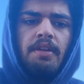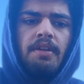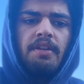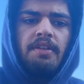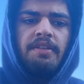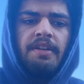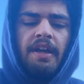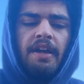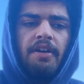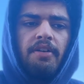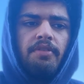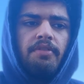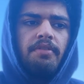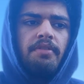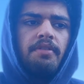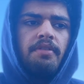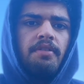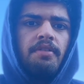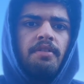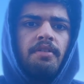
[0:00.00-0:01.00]
Now,
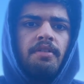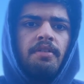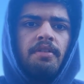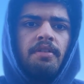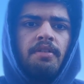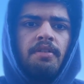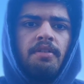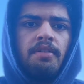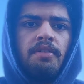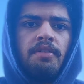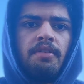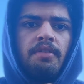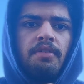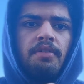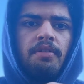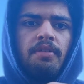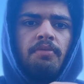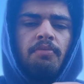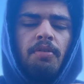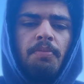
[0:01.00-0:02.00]

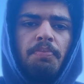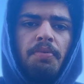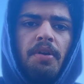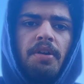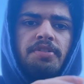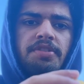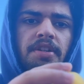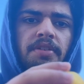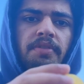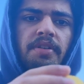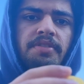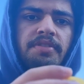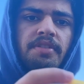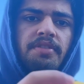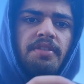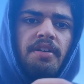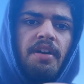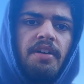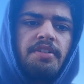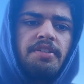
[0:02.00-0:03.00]
what Bertrand Russell
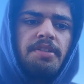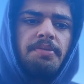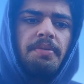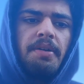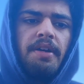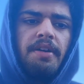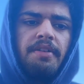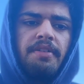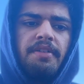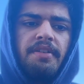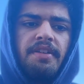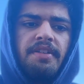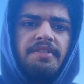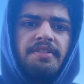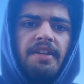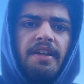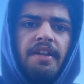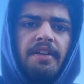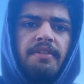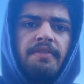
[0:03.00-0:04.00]
talks about is
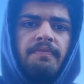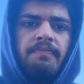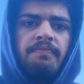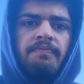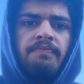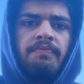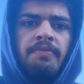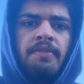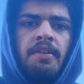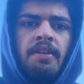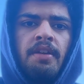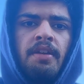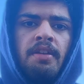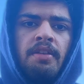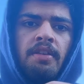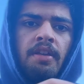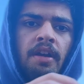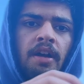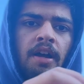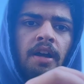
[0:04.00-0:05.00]
that
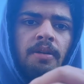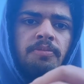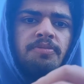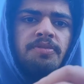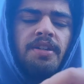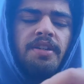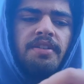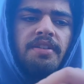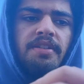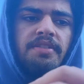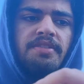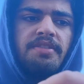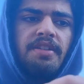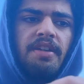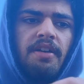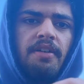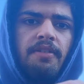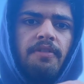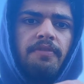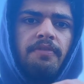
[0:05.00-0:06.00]
the object
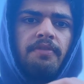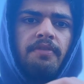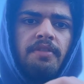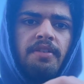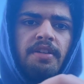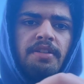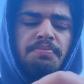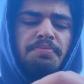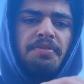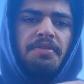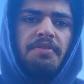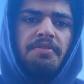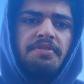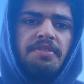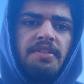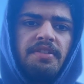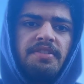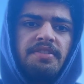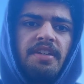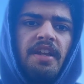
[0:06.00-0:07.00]
itself is
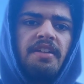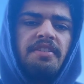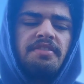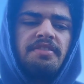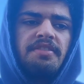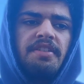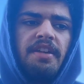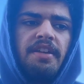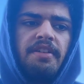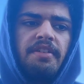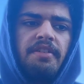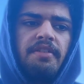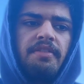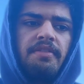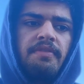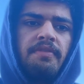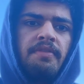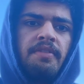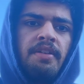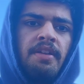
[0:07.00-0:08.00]
producing sense data,
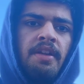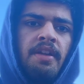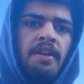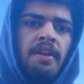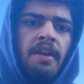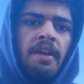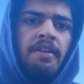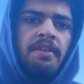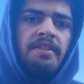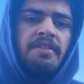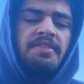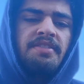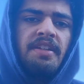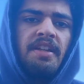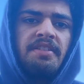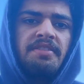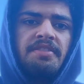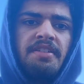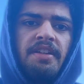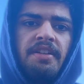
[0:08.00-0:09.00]
and this
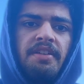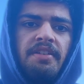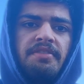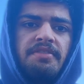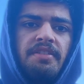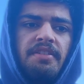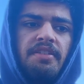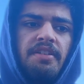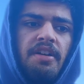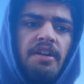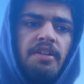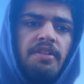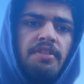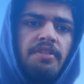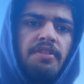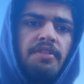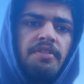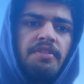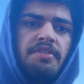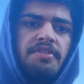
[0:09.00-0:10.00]
sense data is the
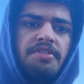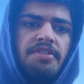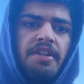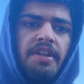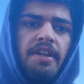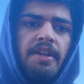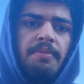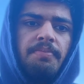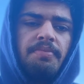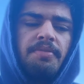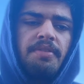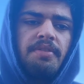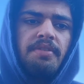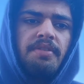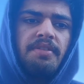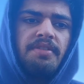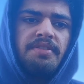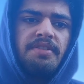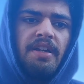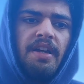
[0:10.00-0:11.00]
color, the shape,
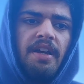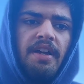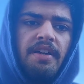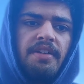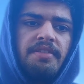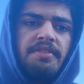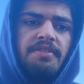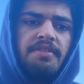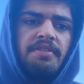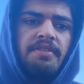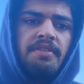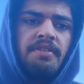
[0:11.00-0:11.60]
the size,